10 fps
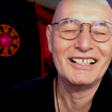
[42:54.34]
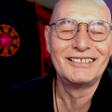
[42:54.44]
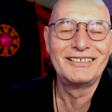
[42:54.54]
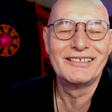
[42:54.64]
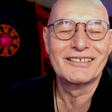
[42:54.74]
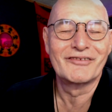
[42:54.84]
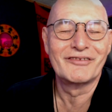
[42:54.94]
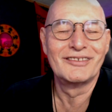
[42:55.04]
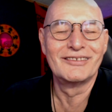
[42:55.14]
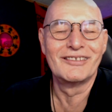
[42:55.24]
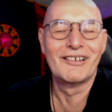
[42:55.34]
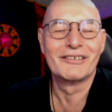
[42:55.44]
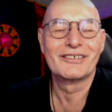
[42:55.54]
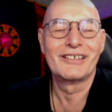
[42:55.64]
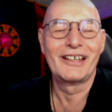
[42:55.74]
He's
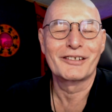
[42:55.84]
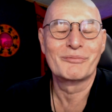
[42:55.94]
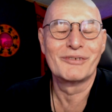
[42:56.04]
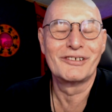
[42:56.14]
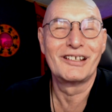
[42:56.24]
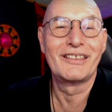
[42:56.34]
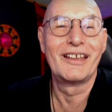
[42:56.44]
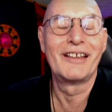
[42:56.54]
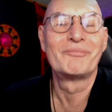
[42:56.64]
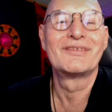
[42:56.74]
also expert at that.